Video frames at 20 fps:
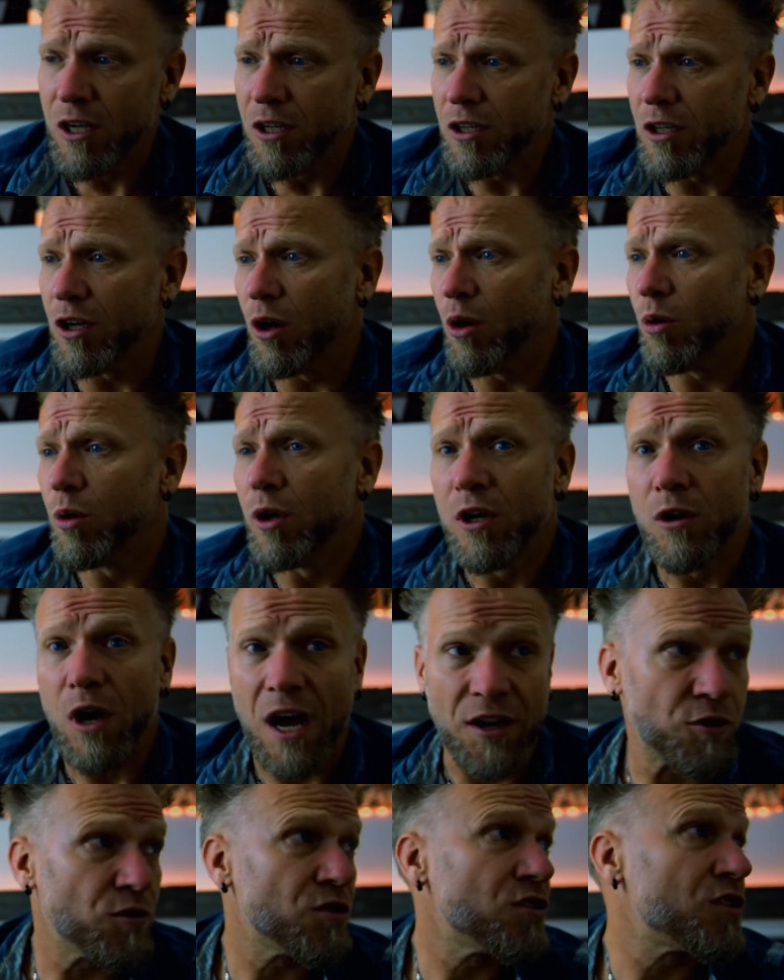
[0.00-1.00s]
you know,
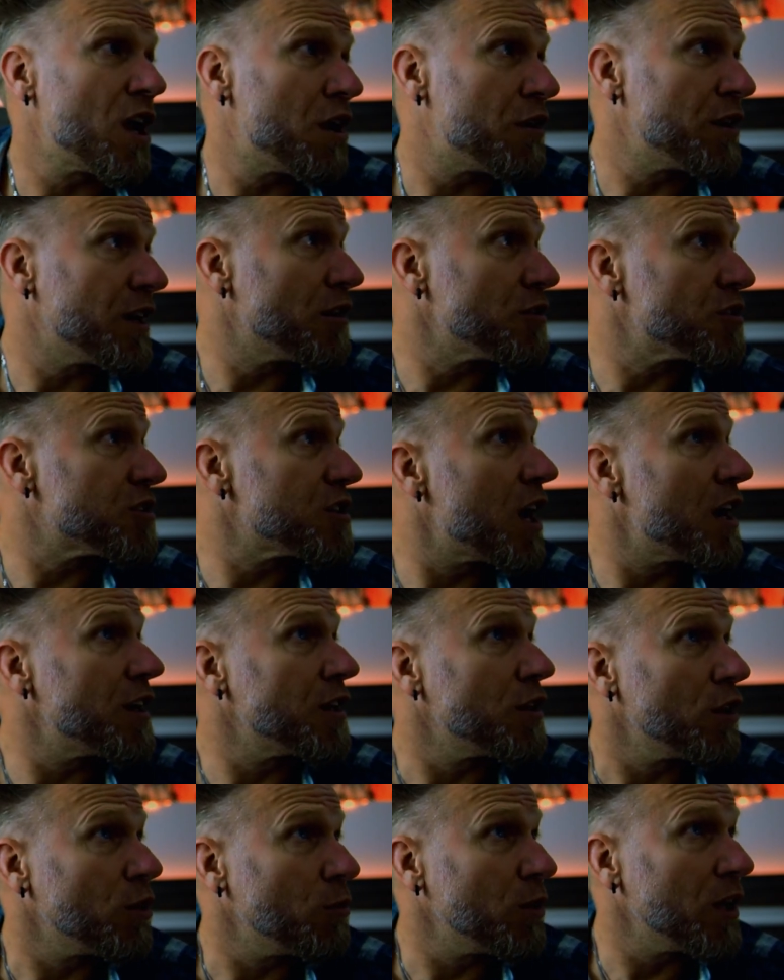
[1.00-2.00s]
as you're staring outside
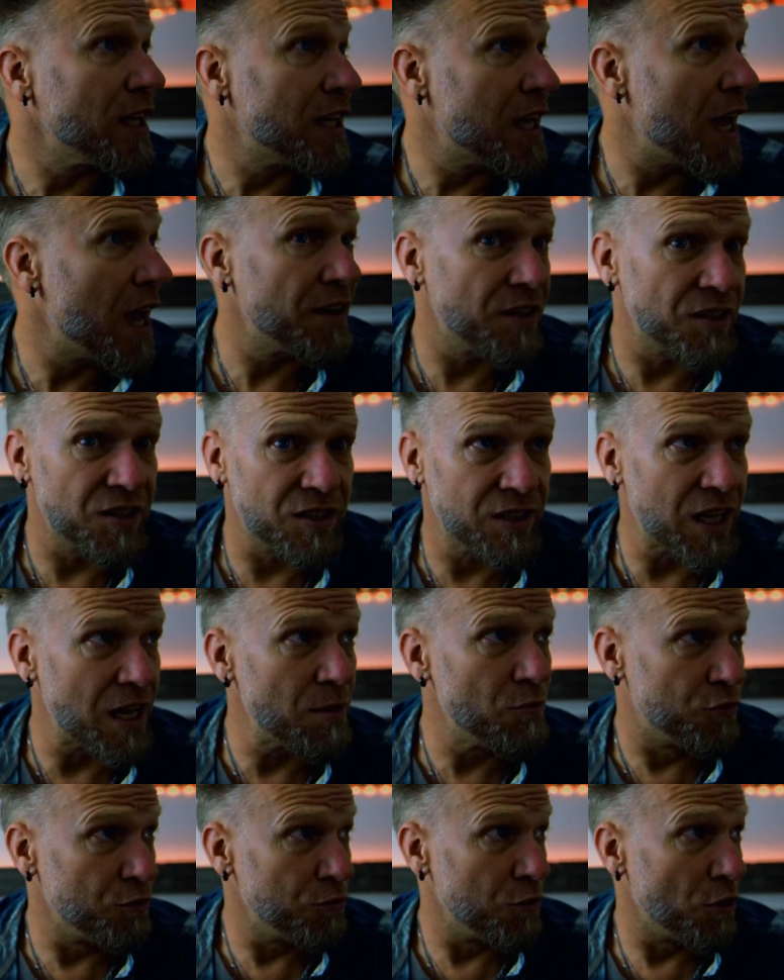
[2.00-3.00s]
and going, well, I can't
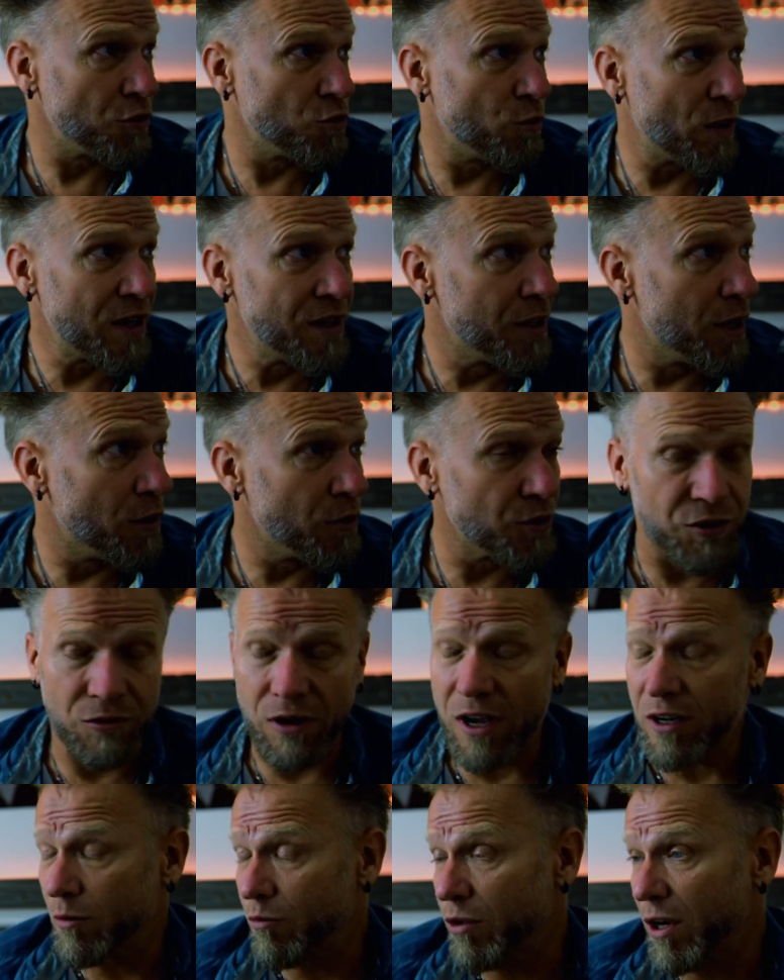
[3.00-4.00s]
escape through those windows,
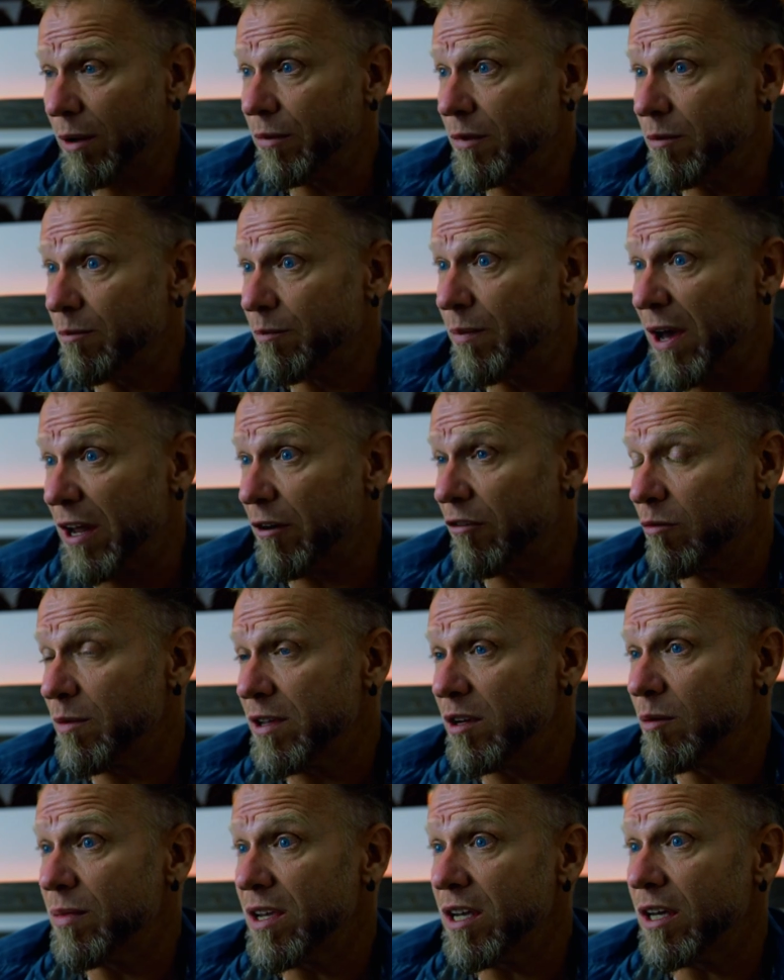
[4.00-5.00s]
so I could probably be better for
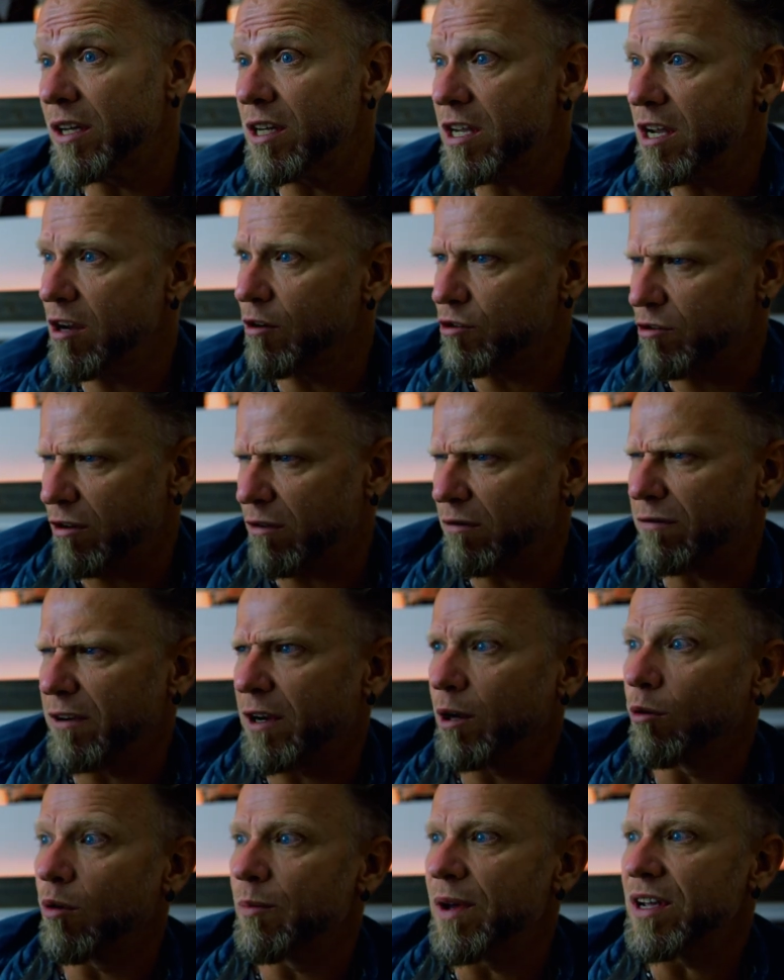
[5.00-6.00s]
me to be in here and try to
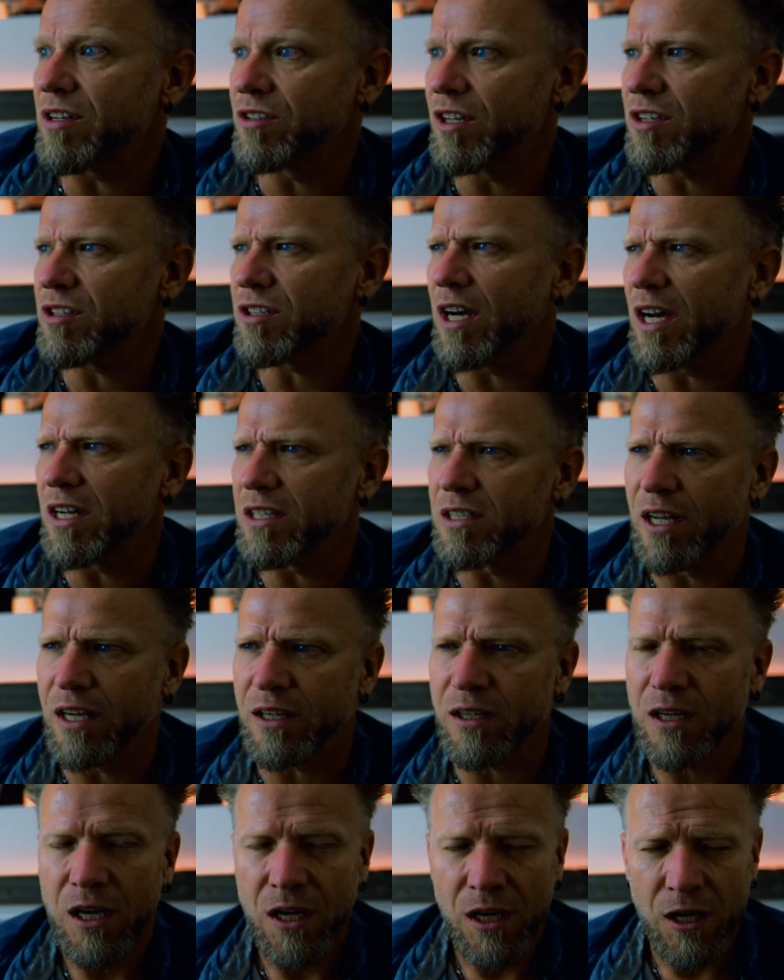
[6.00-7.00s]
figure out what makes this guy
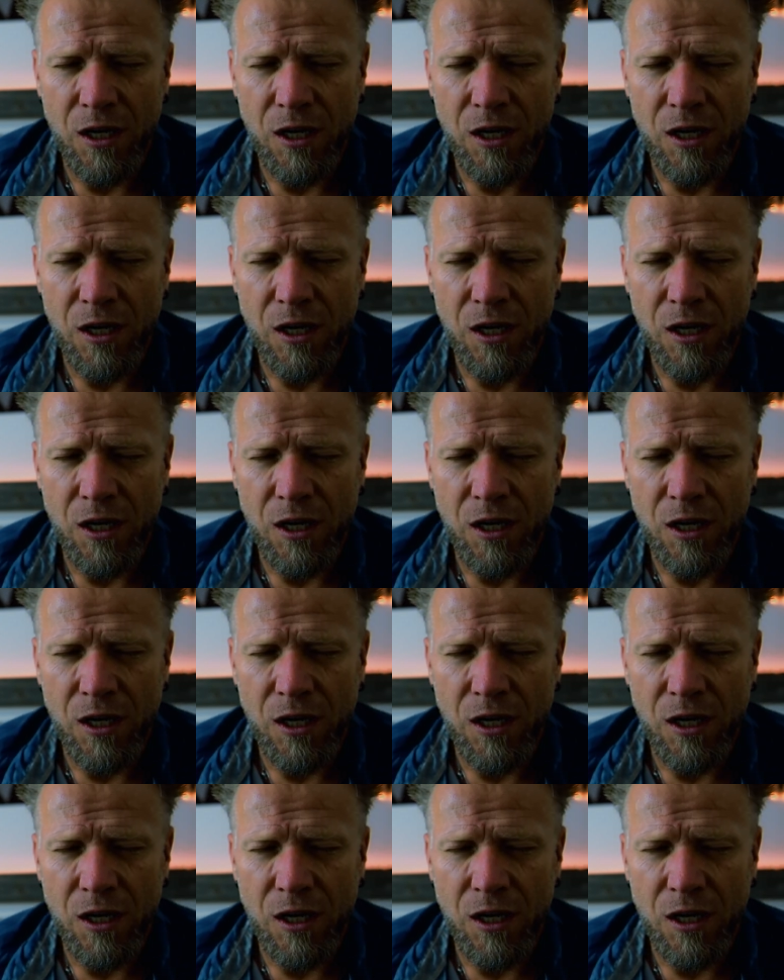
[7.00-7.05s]
tick.